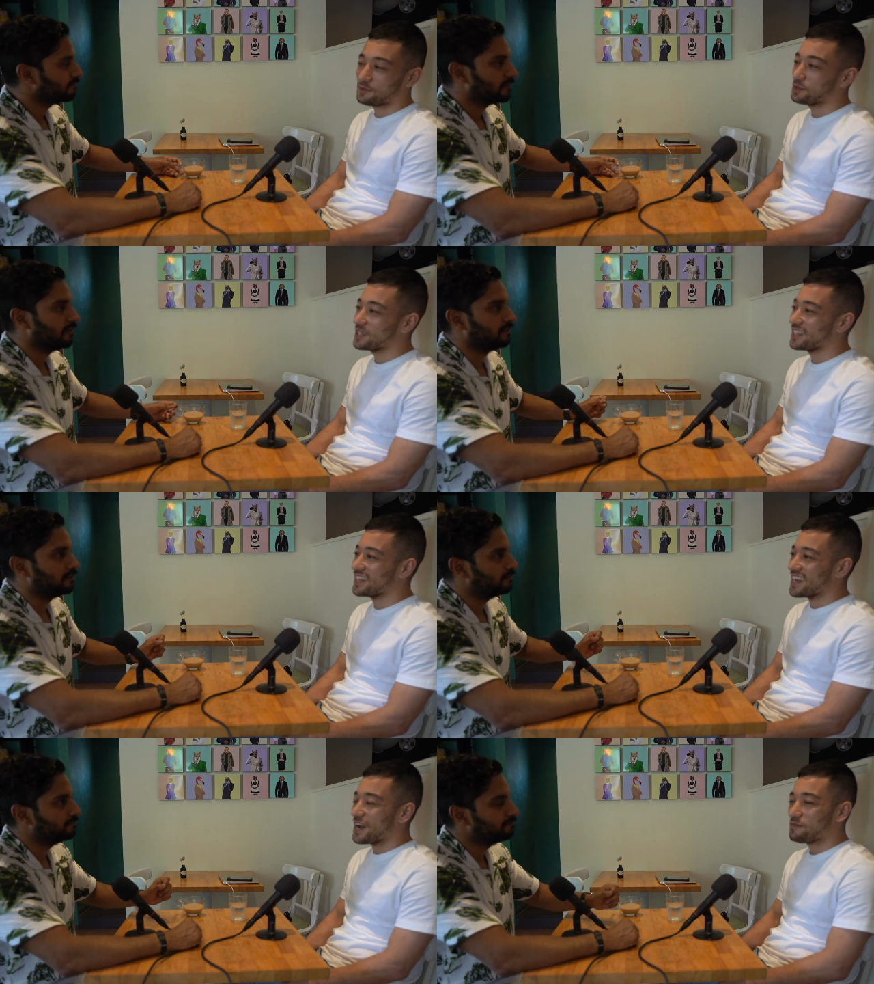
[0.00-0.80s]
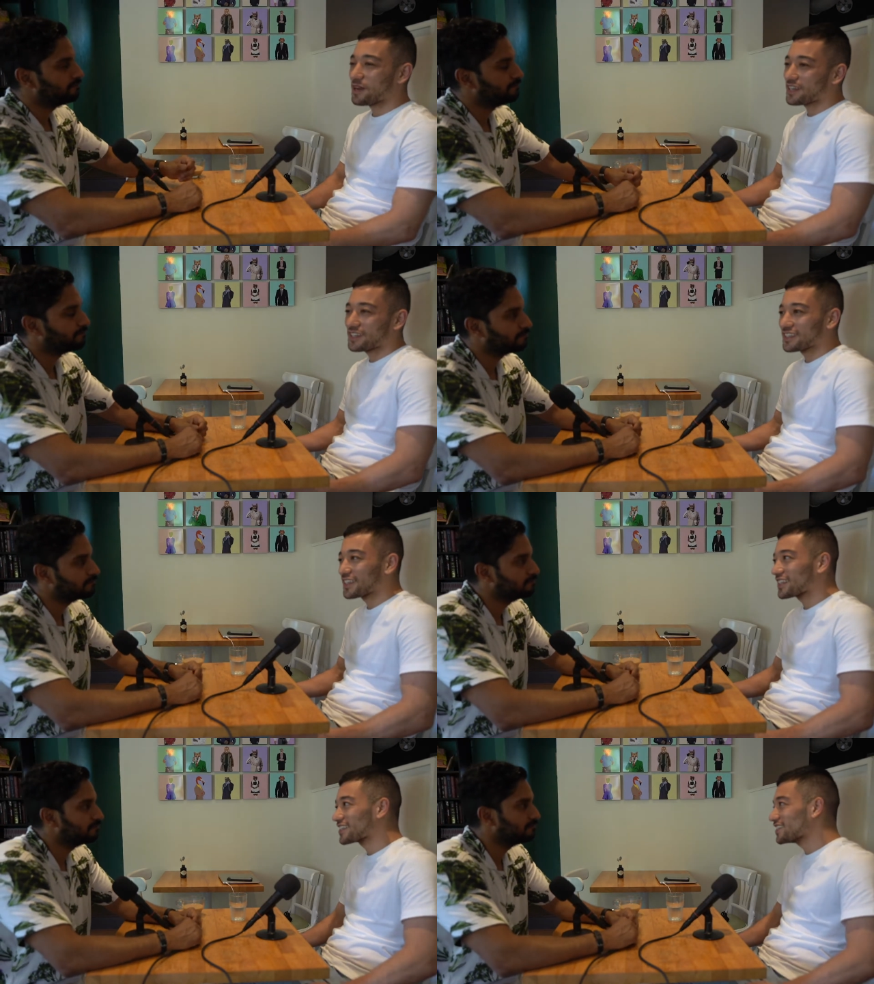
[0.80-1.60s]
Speaker 1: Like, I'm not gonna
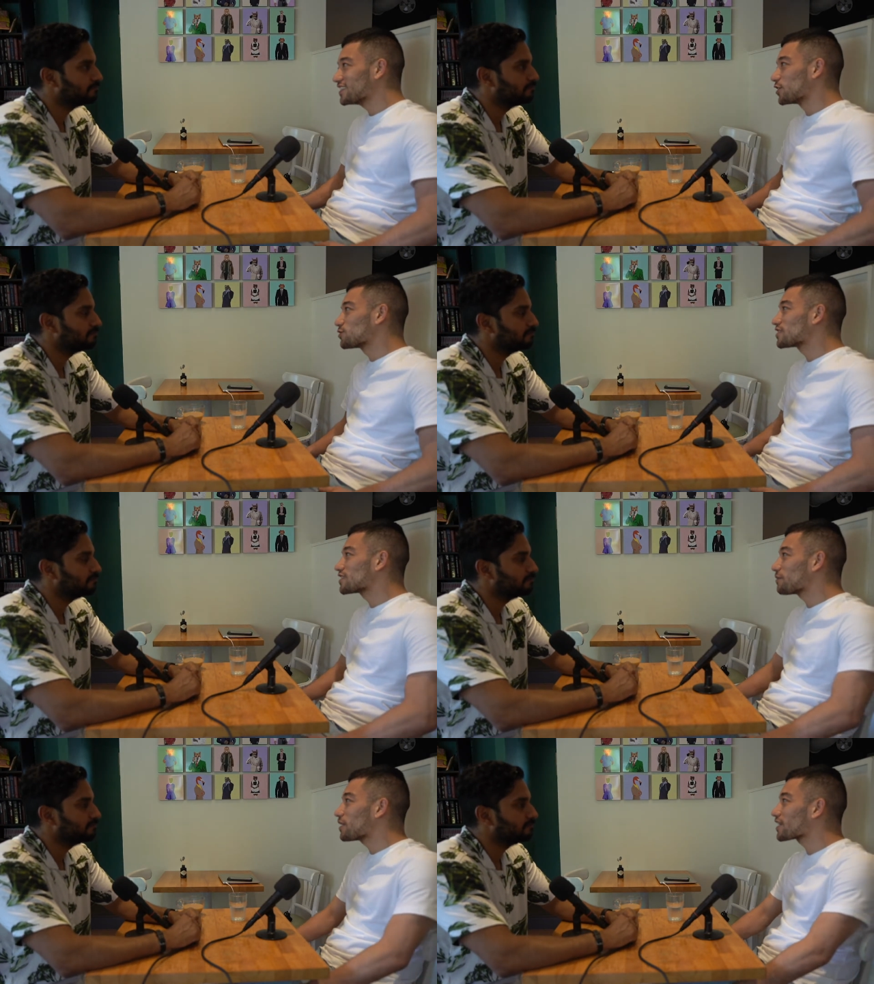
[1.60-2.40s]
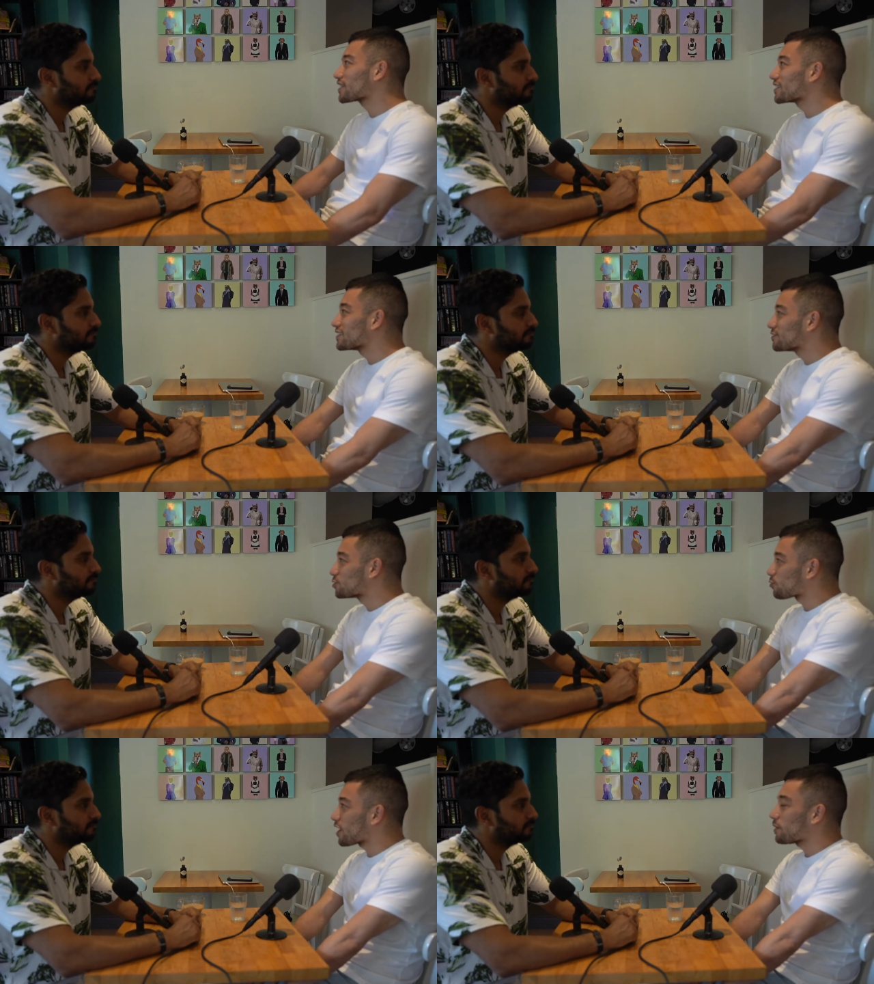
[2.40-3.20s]
like you know, it's just I'm not gonna
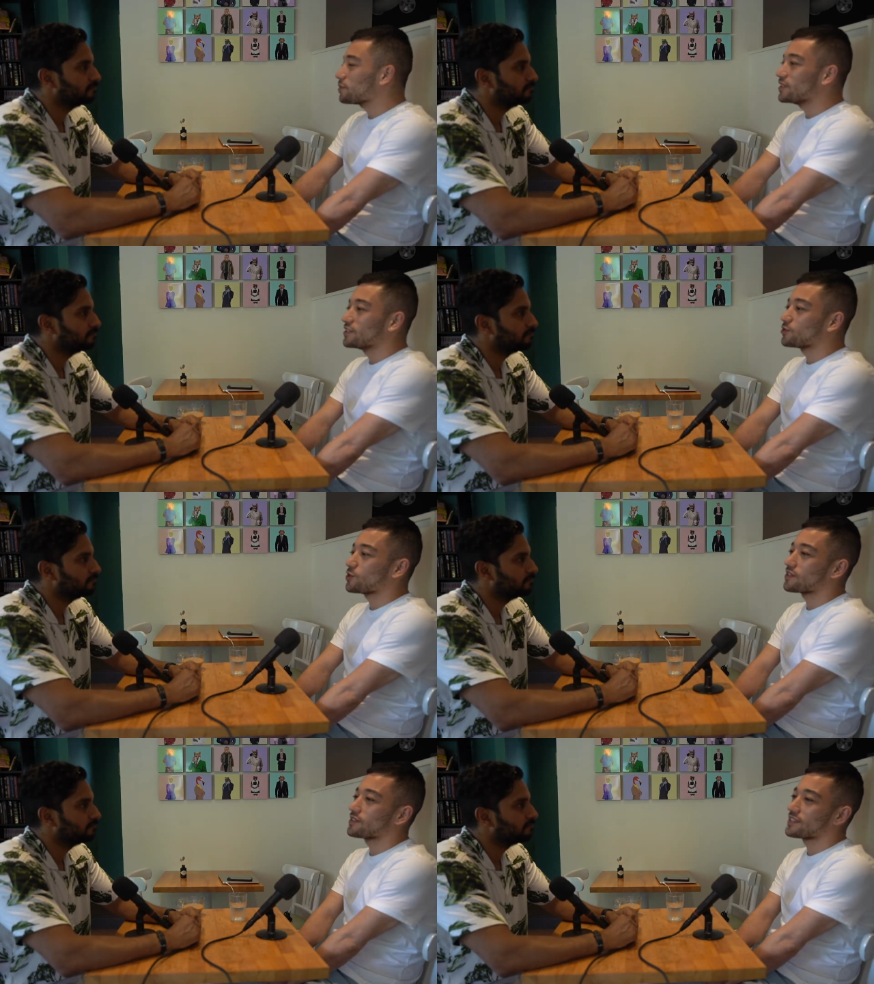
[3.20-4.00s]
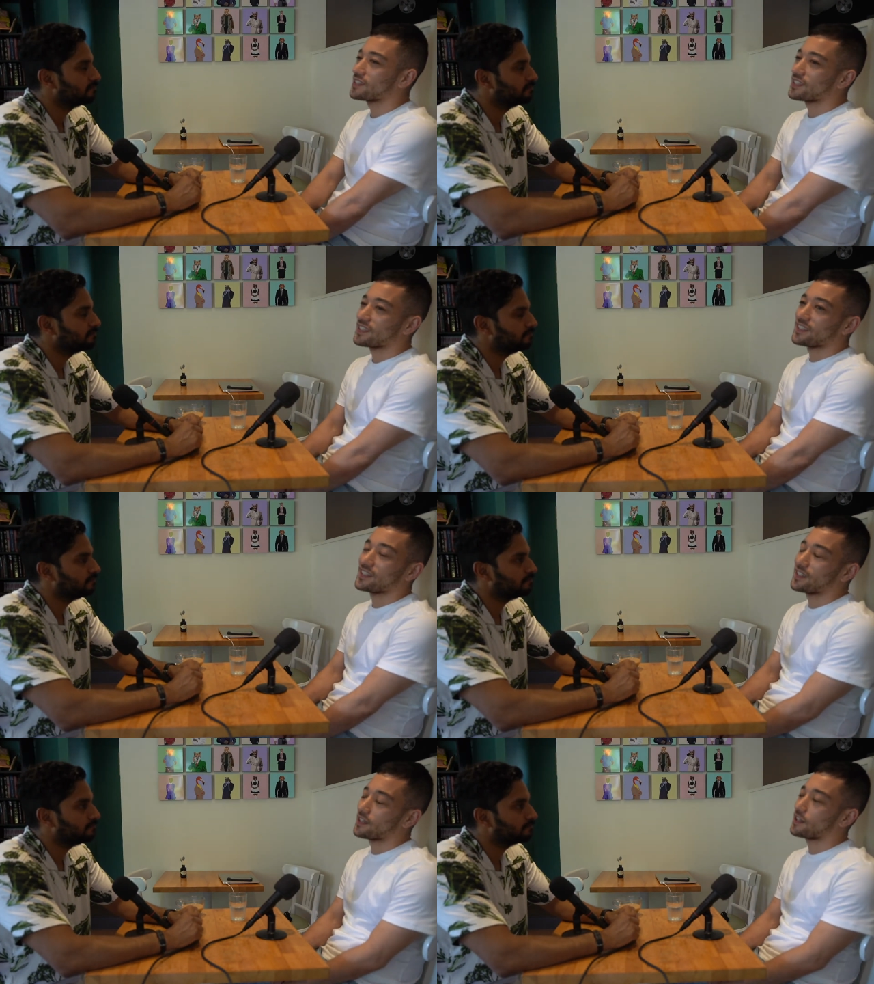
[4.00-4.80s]
drop into
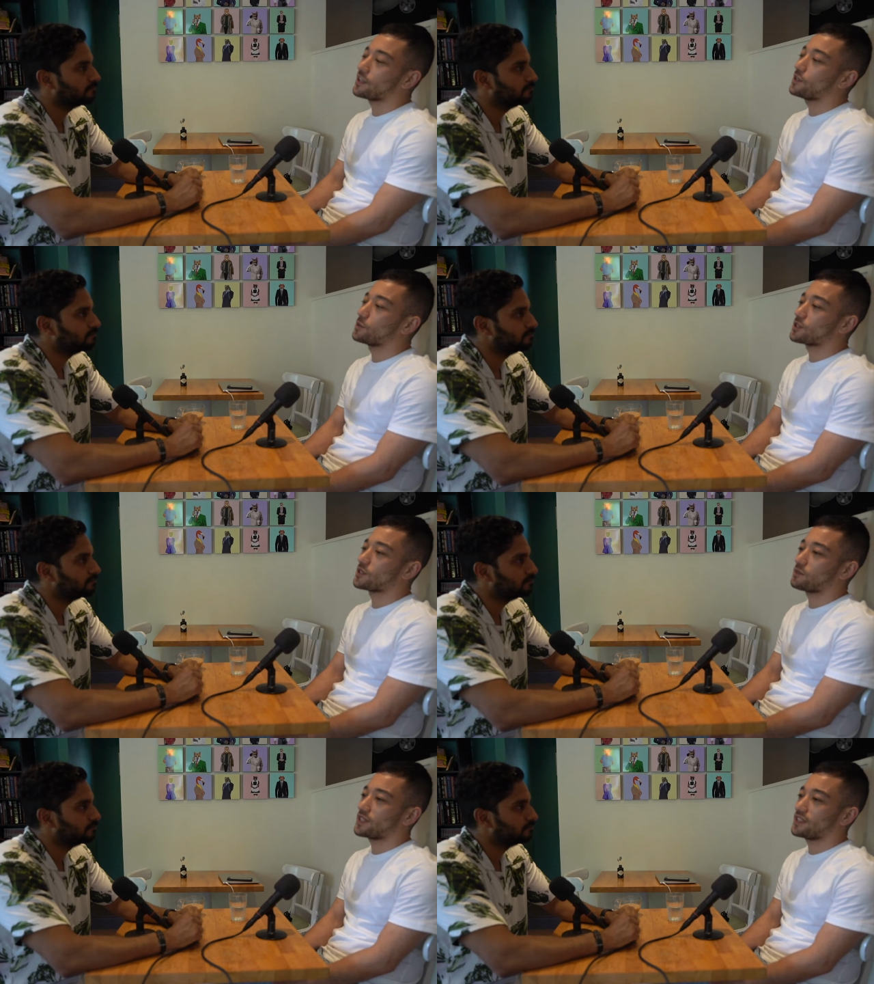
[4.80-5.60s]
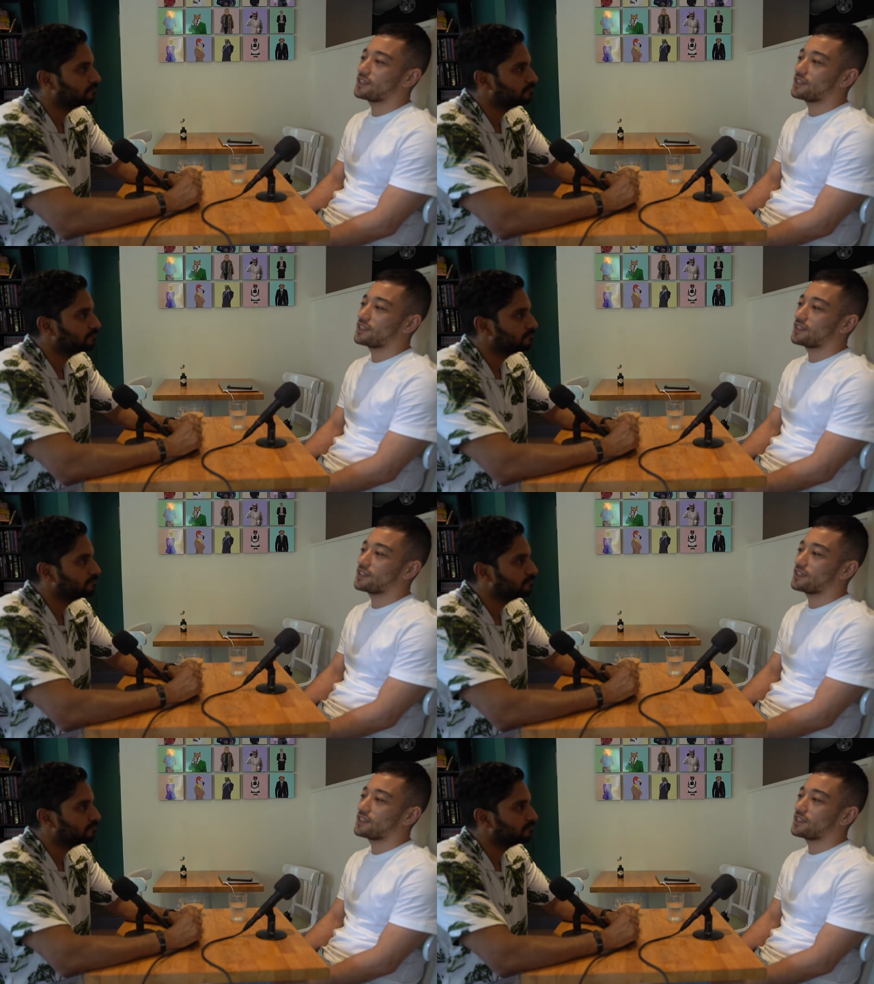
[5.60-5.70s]
a club or something.